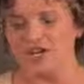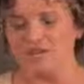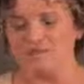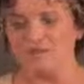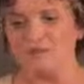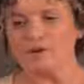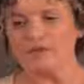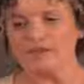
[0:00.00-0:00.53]

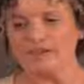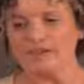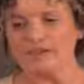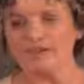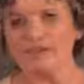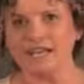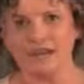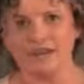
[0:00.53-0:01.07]
But we're
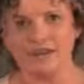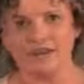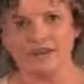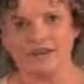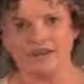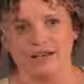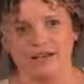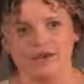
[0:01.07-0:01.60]
finding now,
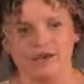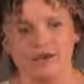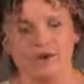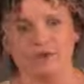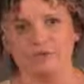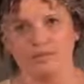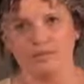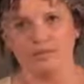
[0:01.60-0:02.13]
and
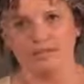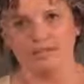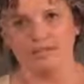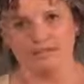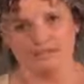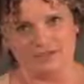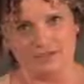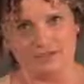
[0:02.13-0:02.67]
more in
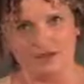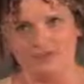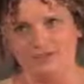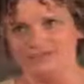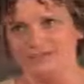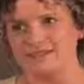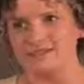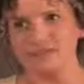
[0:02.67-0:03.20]
today's economy,
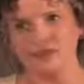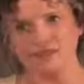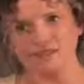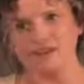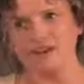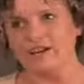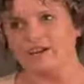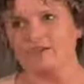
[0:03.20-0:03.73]
is that long
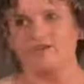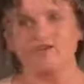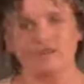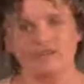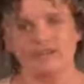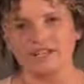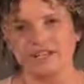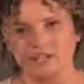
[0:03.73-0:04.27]
range is
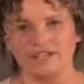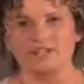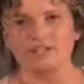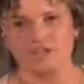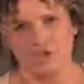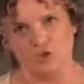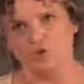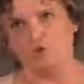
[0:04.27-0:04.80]
really just the
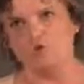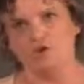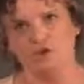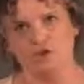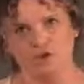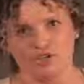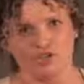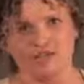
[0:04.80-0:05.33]
unicorn
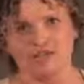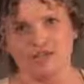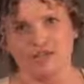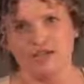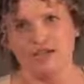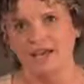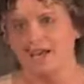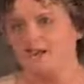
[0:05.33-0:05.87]
we're chasing.